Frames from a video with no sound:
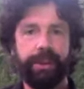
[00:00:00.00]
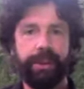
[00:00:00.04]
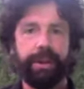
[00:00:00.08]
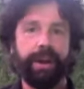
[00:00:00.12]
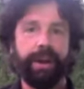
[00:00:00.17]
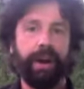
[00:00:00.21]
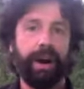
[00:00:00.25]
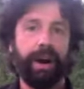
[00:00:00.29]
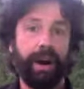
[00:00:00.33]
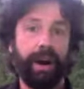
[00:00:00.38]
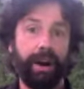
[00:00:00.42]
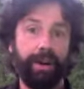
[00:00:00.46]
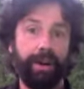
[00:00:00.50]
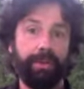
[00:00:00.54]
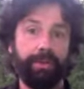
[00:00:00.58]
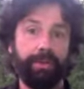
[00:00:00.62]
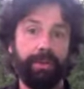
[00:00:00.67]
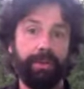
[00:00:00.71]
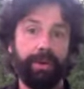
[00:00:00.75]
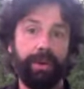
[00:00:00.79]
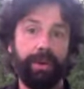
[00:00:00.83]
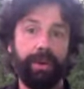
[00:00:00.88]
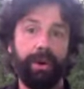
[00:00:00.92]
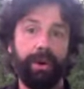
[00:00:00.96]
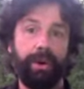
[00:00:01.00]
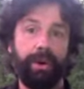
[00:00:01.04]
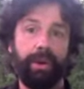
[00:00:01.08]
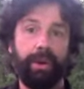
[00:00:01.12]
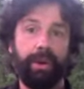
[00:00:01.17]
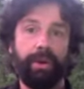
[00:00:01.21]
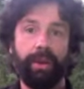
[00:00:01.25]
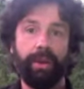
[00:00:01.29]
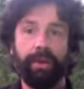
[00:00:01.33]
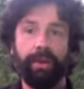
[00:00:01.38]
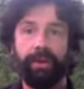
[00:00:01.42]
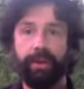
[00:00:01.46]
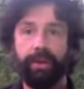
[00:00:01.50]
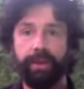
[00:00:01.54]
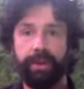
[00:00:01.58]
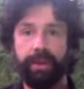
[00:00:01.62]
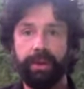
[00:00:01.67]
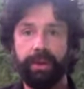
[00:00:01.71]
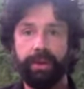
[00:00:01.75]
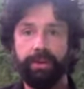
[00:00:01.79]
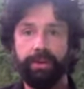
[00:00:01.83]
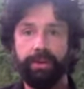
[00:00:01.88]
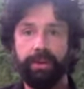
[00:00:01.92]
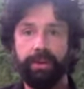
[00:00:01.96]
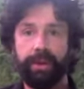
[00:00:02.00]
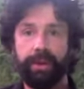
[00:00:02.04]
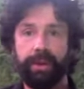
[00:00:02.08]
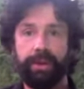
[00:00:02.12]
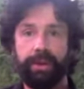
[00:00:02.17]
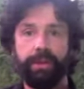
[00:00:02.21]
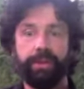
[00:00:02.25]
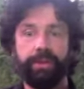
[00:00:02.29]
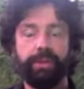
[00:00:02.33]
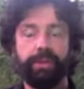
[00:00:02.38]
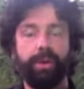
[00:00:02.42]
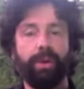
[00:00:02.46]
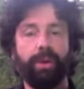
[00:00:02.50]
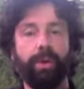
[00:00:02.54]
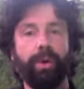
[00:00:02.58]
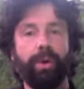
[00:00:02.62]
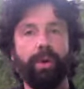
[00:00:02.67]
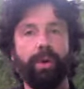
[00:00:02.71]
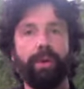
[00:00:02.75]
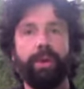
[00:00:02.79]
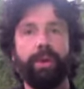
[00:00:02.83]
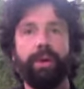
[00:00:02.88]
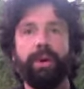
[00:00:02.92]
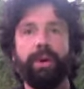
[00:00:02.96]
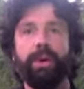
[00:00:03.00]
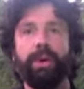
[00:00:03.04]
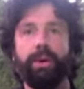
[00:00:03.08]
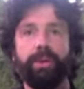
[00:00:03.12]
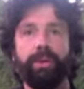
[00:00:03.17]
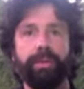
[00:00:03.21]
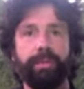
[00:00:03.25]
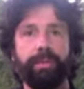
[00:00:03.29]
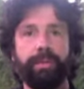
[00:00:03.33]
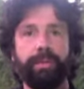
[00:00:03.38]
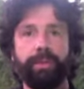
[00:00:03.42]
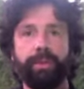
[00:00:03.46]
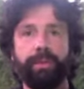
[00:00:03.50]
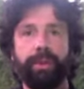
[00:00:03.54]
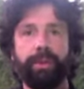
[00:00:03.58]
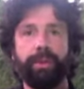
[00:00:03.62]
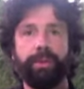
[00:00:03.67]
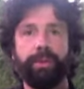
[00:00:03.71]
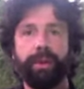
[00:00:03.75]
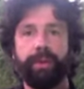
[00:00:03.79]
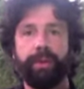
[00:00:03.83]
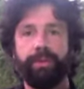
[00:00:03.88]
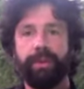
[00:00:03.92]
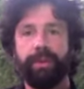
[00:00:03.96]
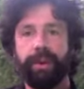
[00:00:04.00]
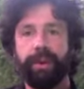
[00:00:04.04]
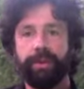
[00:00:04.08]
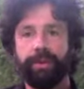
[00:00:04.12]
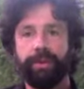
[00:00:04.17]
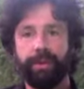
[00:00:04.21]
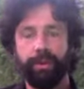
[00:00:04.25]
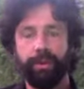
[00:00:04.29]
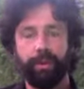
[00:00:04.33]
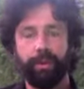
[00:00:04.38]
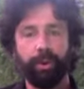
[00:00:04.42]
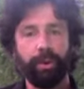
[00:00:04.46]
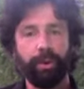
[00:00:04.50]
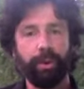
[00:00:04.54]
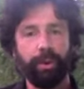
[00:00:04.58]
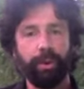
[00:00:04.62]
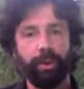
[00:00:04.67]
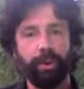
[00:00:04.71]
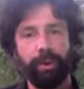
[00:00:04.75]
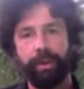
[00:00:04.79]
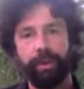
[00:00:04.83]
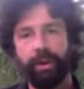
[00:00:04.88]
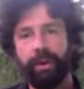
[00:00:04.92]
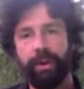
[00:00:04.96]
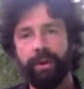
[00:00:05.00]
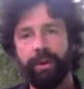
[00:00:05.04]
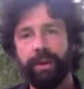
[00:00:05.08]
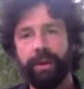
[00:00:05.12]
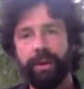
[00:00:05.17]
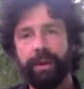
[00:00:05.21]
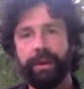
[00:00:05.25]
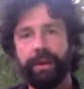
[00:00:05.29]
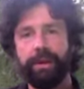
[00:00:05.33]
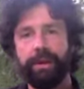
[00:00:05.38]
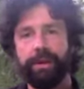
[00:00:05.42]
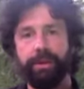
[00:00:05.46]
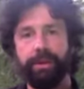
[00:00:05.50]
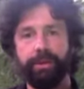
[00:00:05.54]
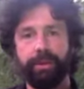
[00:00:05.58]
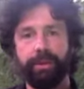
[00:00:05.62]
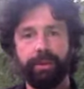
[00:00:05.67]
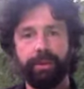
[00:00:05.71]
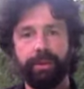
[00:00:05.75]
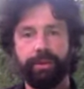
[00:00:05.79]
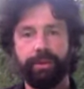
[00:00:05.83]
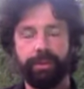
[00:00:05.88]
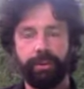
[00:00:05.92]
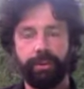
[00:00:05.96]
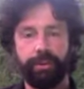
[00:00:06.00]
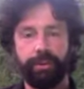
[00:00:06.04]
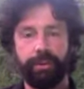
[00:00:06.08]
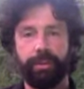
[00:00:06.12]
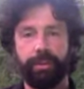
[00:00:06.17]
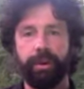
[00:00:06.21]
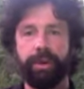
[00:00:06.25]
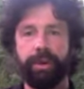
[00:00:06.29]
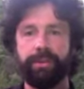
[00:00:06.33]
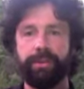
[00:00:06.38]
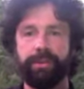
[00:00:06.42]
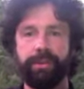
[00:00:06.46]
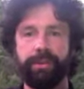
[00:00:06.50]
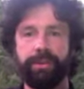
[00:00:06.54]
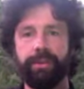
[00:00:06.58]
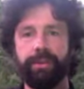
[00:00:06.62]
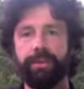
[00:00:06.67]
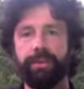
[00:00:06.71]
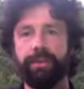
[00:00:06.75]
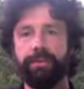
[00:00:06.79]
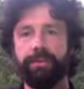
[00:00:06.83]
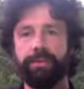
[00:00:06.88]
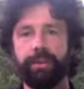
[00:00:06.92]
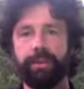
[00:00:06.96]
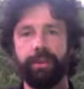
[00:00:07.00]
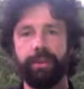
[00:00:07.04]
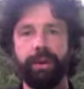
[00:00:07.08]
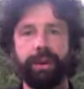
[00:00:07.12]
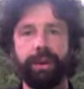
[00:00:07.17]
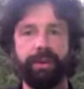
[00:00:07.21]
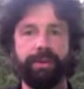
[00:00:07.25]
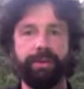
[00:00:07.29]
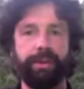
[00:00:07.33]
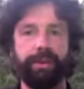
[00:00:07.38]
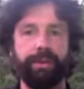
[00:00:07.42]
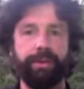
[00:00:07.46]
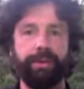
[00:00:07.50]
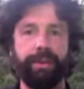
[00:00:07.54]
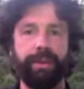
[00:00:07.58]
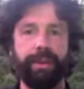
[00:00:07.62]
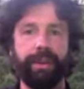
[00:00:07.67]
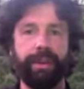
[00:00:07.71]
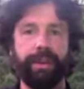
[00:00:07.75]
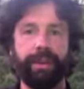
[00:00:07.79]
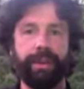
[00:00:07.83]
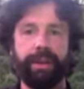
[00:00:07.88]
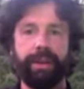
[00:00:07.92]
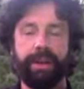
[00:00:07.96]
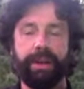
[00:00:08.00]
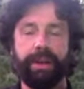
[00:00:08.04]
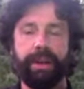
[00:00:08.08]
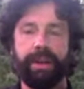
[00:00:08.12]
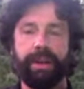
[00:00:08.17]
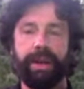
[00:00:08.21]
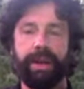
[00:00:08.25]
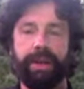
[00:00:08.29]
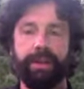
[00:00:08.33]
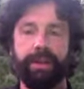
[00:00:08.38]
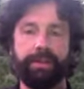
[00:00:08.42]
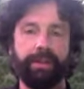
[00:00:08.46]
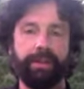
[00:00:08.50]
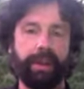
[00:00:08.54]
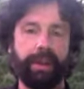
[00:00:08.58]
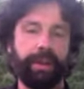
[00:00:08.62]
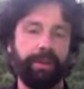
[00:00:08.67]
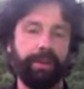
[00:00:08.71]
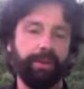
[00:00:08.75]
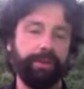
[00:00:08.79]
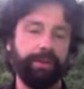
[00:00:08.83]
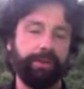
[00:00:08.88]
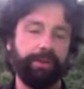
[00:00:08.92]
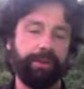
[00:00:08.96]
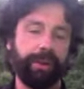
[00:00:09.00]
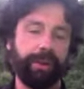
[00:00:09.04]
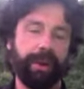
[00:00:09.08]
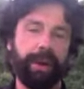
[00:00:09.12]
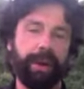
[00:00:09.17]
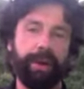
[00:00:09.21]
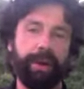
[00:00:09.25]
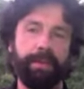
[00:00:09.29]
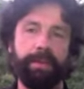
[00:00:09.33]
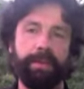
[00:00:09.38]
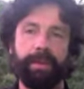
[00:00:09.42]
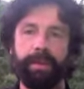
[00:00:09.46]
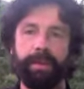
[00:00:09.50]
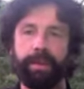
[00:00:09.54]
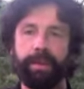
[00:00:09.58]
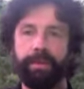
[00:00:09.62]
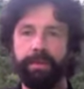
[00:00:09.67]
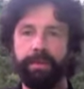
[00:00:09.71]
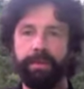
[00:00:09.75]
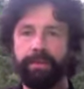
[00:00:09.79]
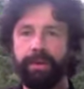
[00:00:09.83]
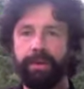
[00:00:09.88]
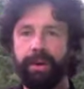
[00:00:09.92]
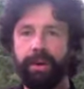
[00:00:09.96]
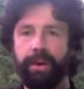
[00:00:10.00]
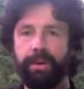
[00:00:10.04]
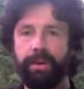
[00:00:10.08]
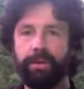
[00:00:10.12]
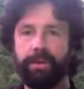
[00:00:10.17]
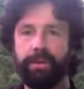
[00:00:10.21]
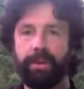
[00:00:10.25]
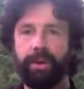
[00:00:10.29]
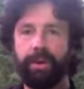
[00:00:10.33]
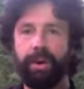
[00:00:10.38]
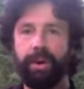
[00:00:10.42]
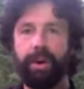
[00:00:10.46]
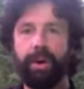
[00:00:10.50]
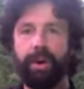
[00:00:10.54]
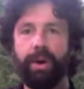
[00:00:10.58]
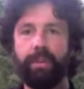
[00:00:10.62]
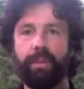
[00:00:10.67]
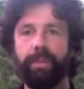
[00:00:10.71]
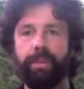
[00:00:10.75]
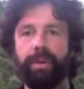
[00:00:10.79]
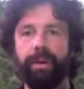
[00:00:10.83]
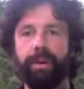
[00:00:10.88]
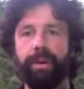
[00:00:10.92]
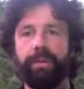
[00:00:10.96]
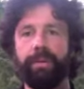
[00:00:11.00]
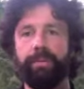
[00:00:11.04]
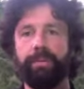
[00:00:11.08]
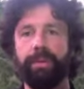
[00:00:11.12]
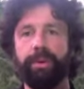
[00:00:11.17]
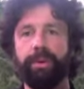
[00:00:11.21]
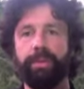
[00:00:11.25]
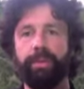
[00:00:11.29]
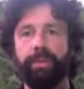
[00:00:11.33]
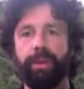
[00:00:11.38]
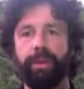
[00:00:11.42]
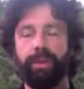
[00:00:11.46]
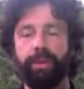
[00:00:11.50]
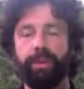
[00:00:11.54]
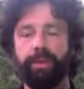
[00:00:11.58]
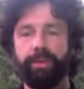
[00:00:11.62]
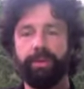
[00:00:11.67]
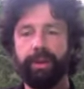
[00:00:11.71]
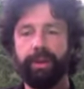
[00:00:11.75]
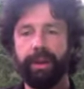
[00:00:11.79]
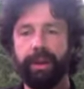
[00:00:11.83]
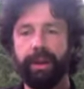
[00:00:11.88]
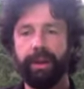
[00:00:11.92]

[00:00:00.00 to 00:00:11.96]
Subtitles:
of all that there is. This whole multifaceted world with all the diverse expressions of creativity and the cycles of time themselves are all part of her pulsating